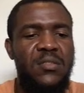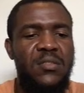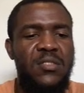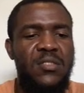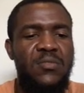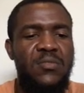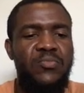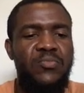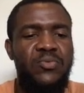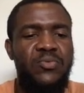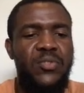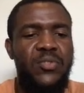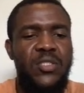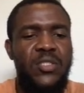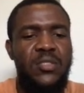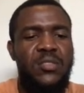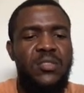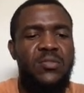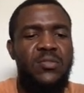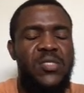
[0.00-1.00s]
is a
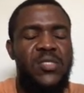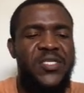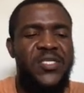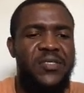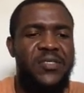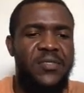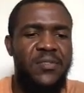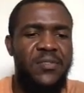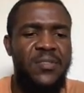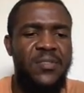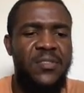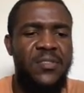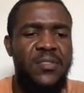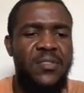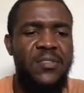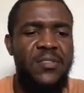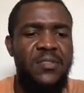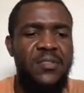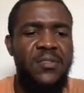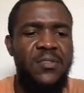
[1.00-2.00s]
project. So right here.
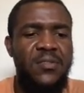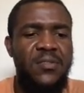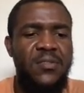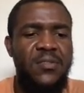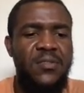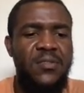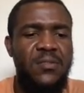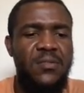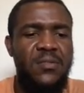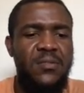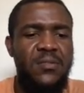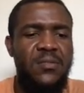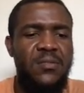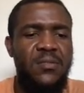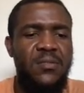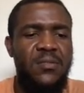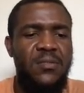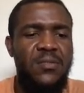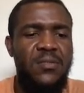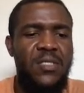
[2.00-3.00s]
So